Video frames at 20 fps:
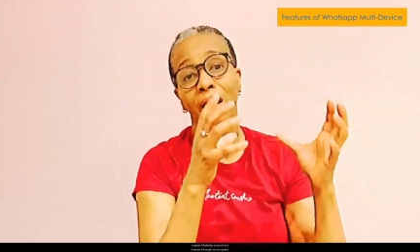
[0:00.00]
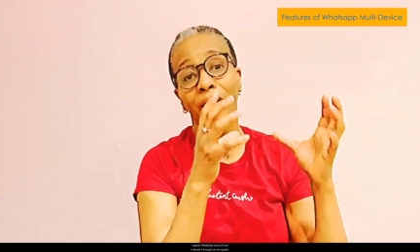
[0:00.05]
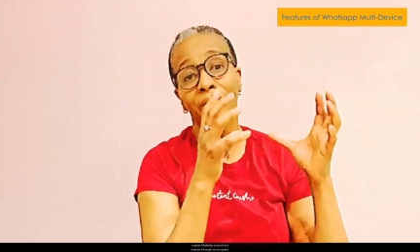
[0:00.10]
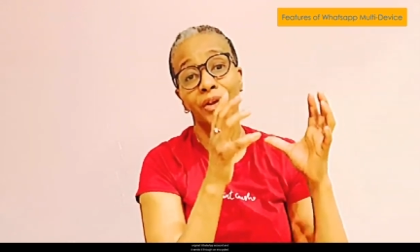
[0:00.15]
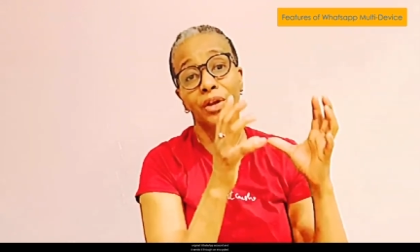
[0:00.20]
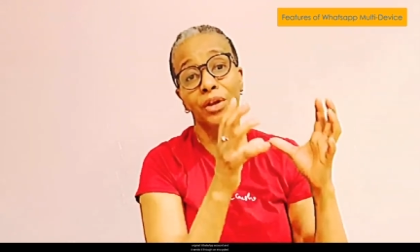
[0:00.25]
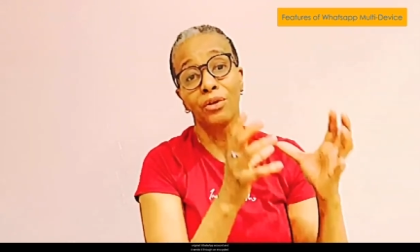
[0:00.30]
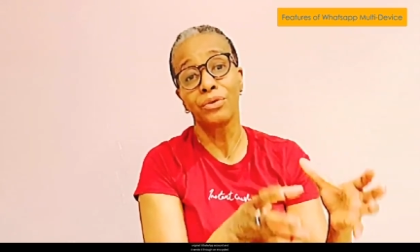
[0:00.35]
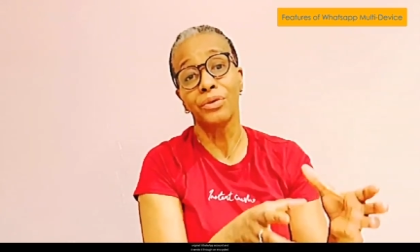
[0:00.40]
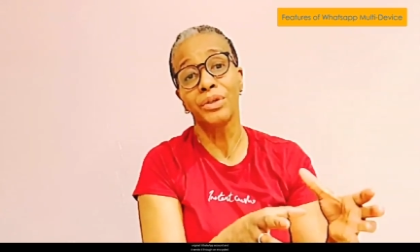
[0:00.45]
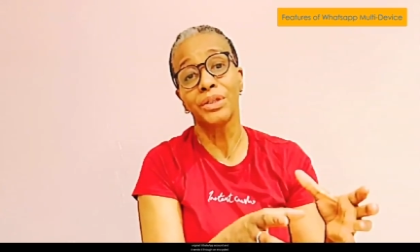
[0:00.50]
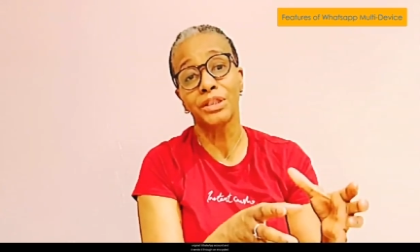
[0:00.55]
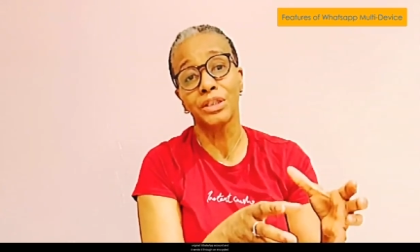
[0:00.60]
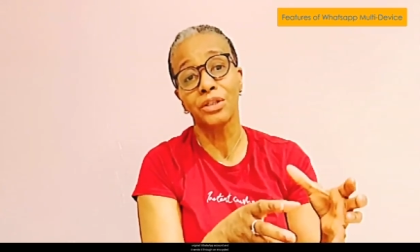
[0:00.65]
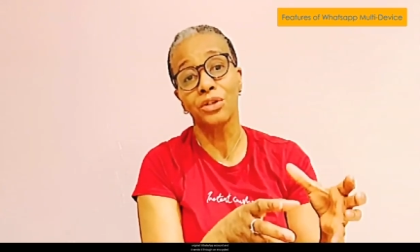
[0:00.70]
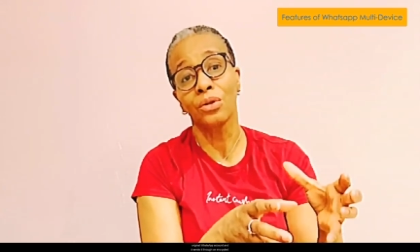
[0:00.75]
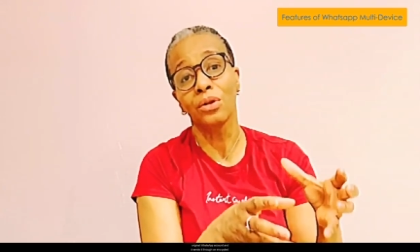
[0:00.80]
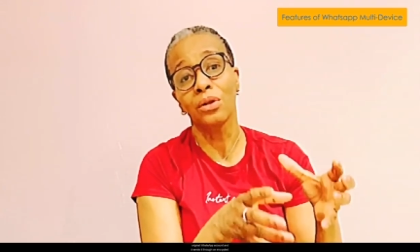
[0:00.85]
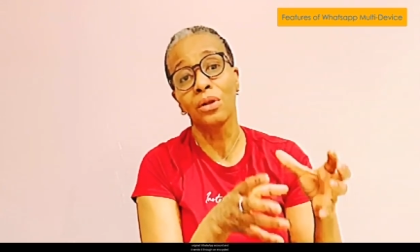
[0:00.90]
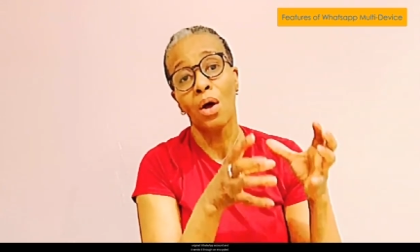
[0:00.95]
the
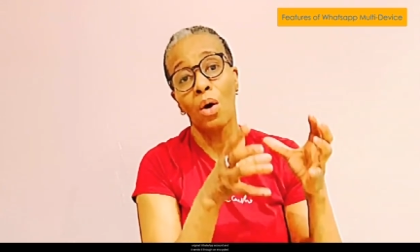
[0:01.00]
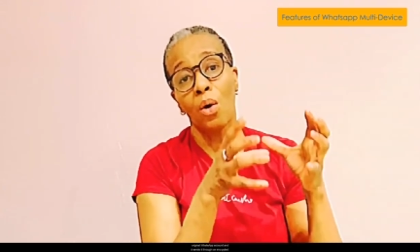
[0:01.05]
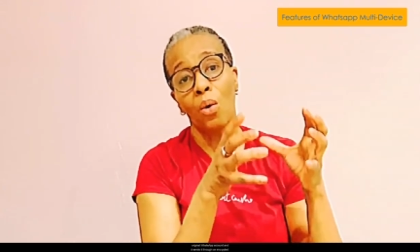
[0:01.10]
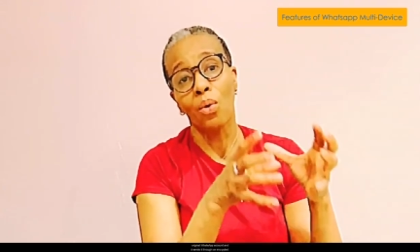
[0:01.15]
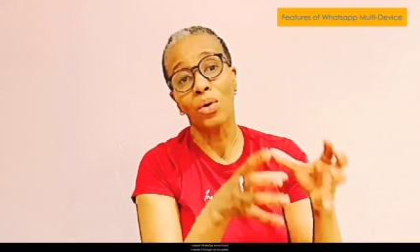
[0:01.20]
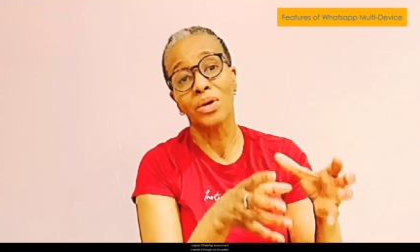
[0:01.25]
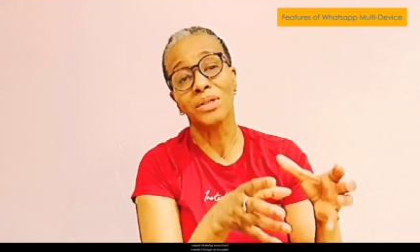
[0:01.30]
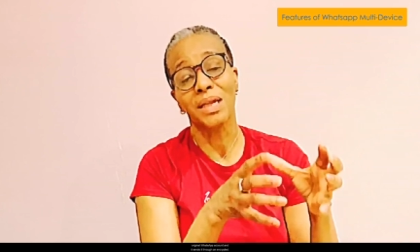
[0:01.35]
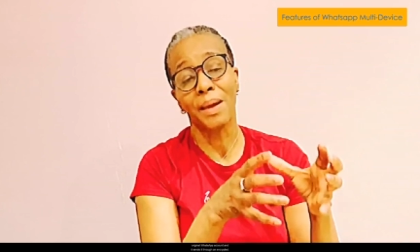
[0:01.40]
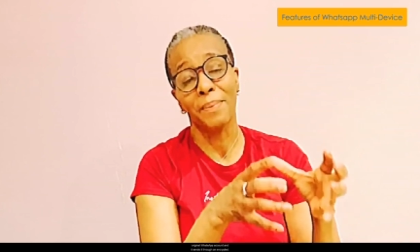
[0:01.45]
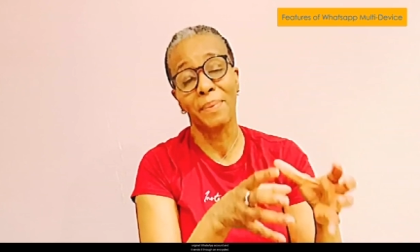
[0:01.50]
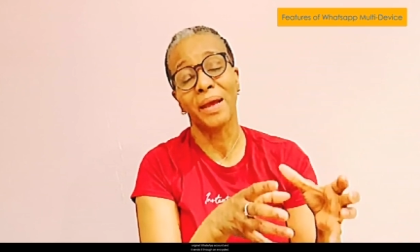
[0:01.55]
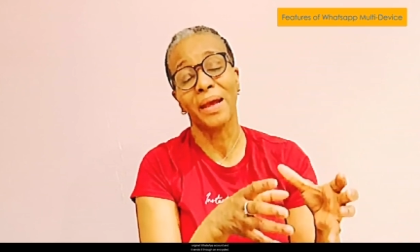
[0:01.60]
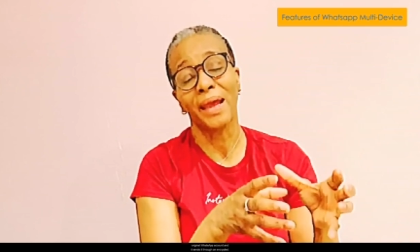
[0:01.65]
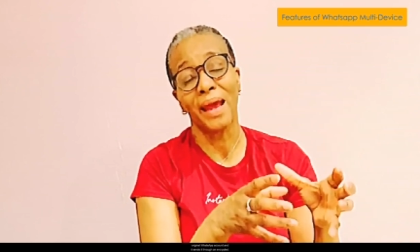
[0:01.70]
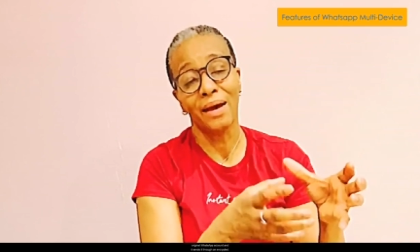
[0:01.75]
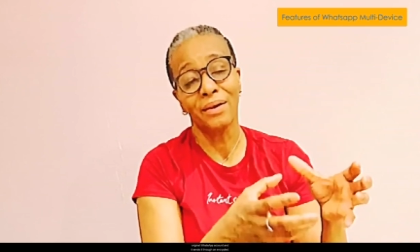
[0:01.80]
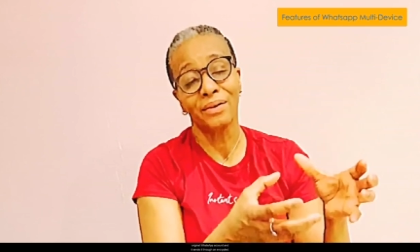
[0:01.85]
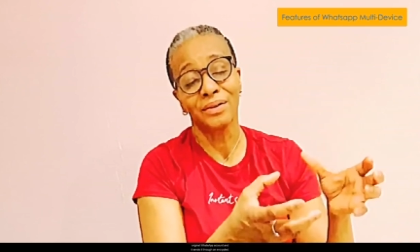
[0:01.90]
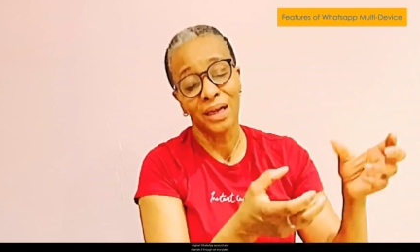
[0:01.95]
original WhatsApp
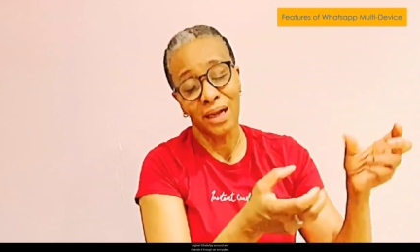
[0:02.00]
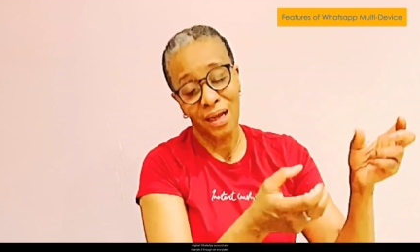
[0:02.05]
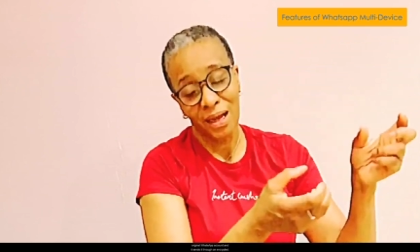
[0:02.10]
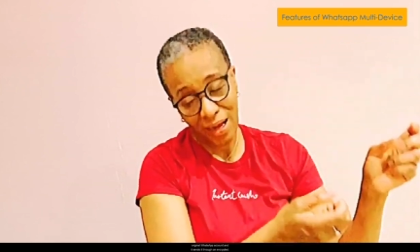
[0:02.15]
account,